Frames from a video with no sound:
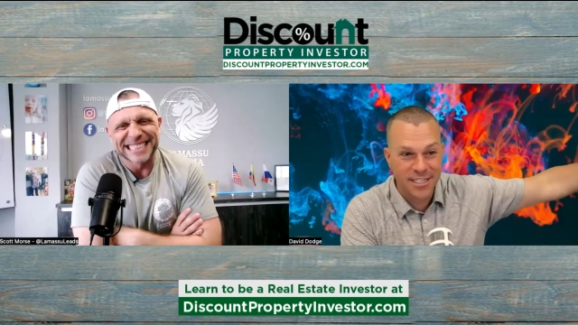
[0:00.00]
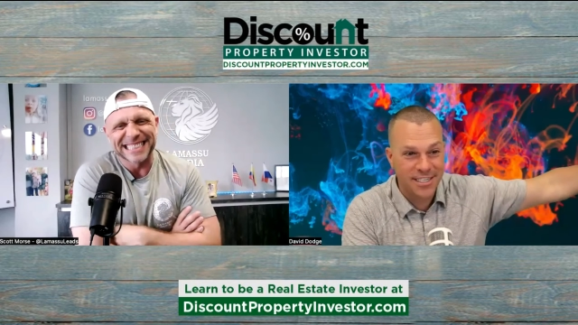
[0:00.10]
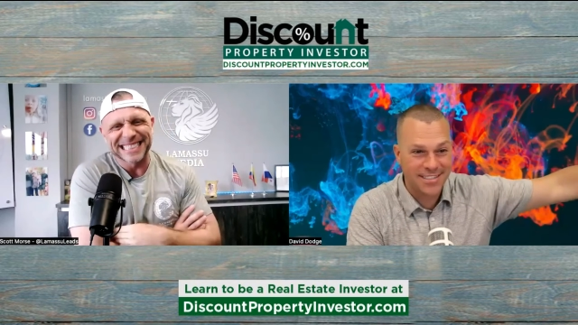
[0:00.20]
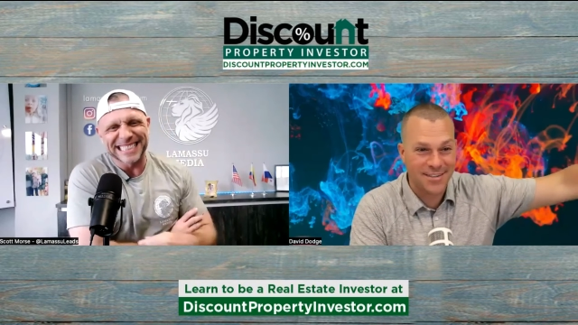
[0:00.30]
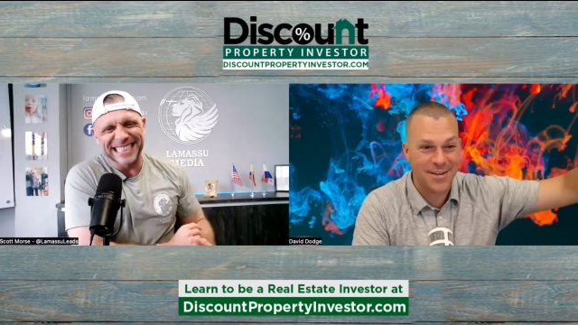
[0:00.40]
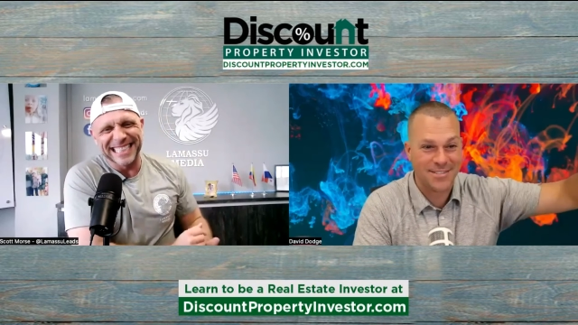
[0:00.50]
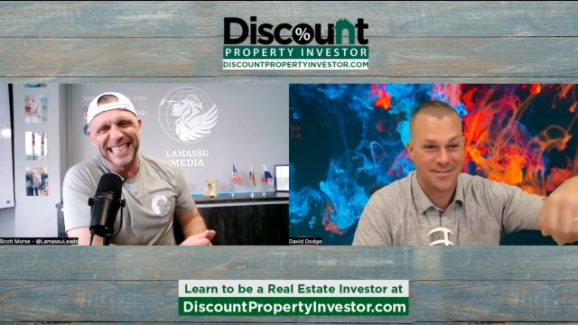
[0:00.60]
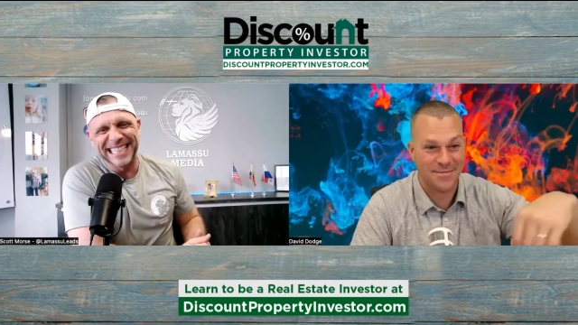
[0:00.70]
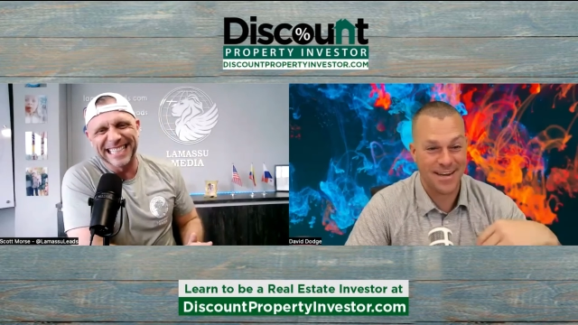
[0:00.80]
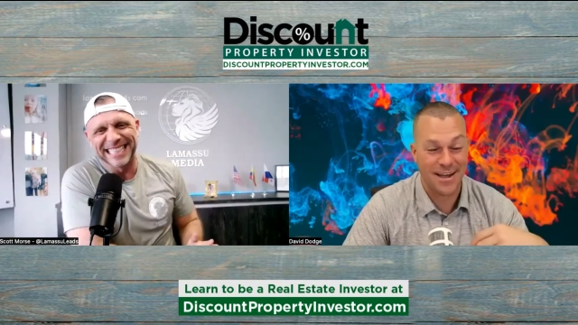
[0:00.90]
Speaker 1: It's awesome,
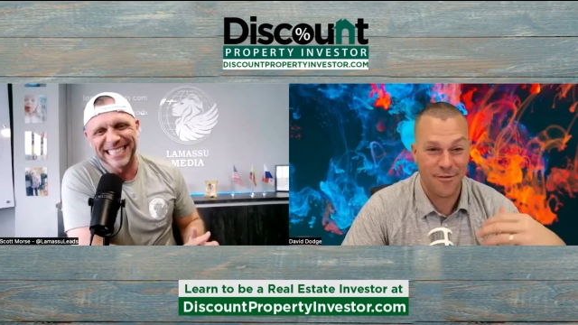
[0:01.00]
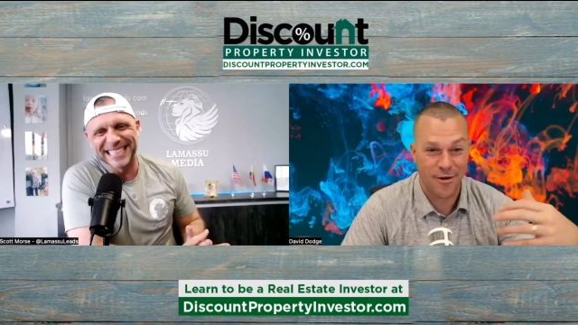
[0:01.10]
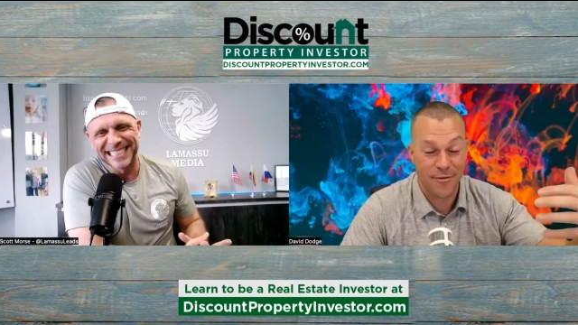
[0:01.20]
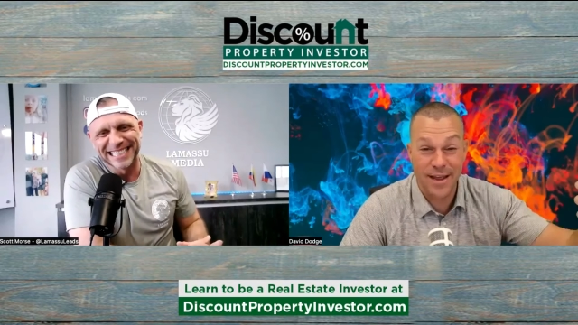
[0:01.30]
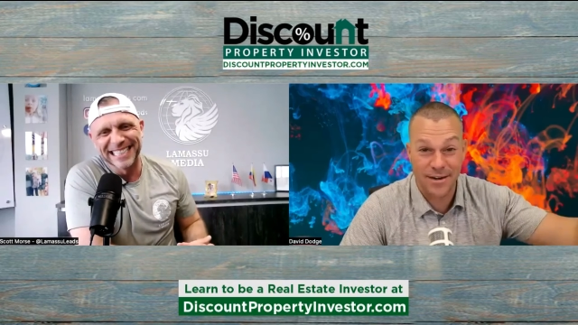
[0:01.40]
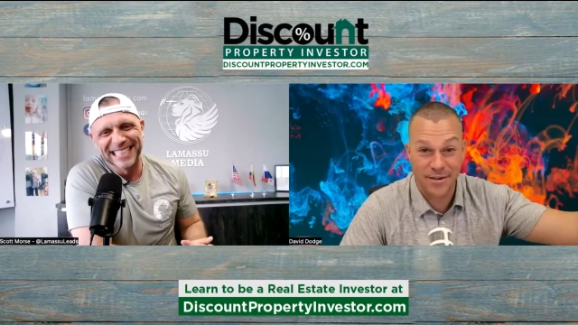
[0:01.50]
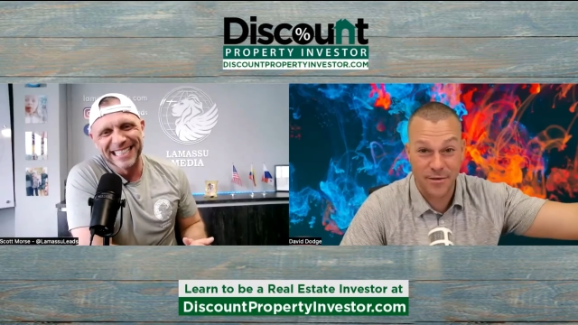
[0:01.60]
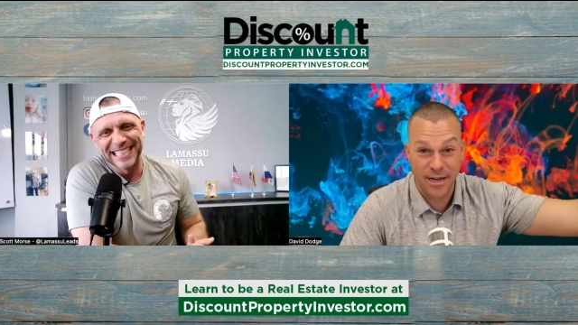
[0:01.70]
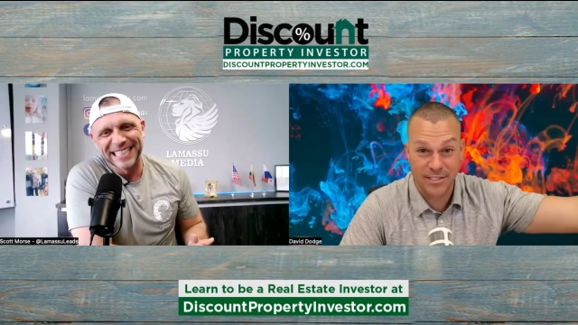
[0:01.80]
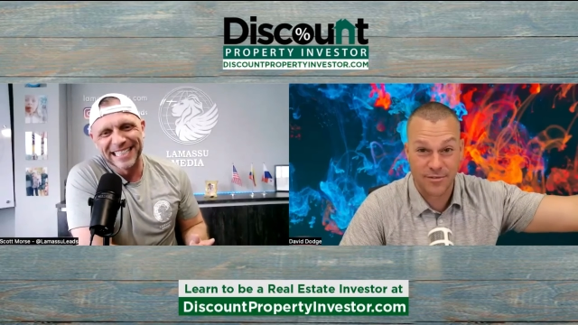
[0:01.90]
man. How far away are you
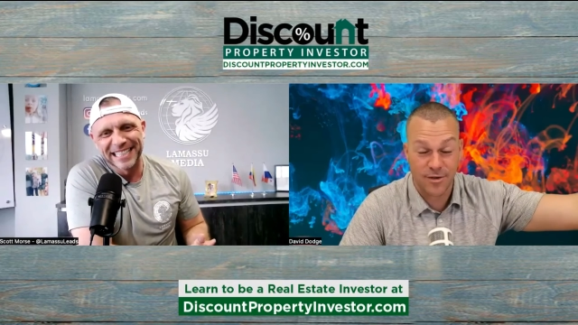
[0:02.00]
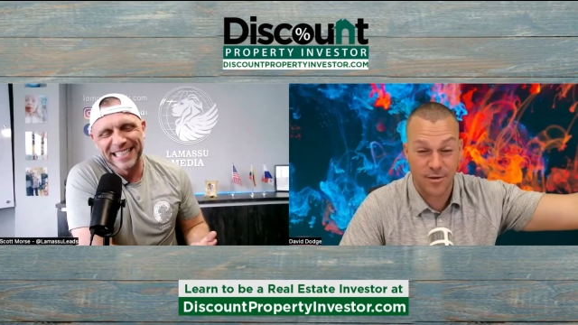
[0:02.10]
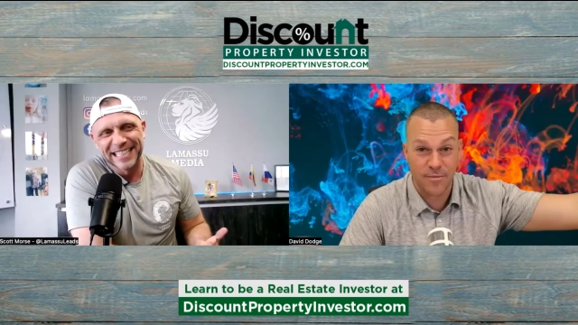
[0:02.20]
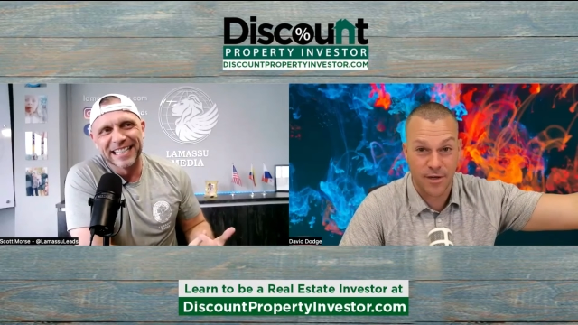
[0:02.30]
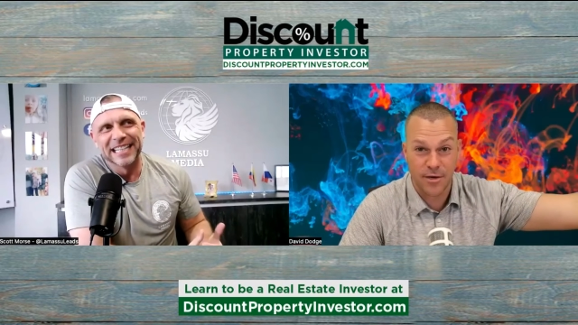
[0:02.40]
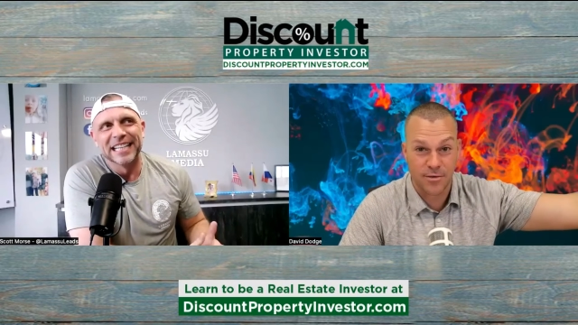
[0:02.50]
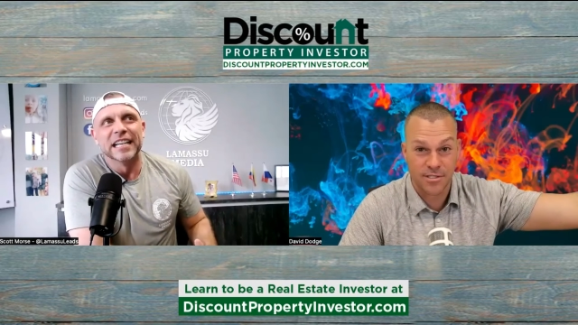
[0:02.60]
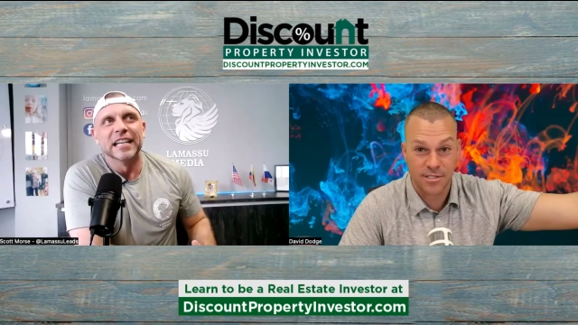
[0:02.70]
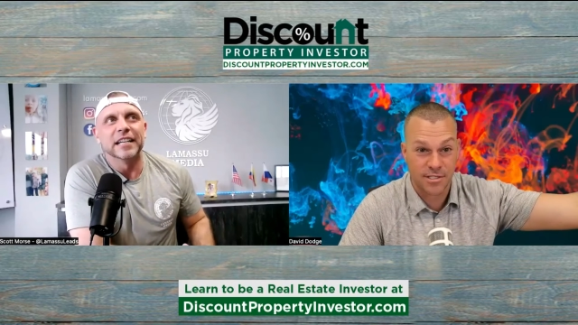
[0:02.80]
guys from the coast? Just a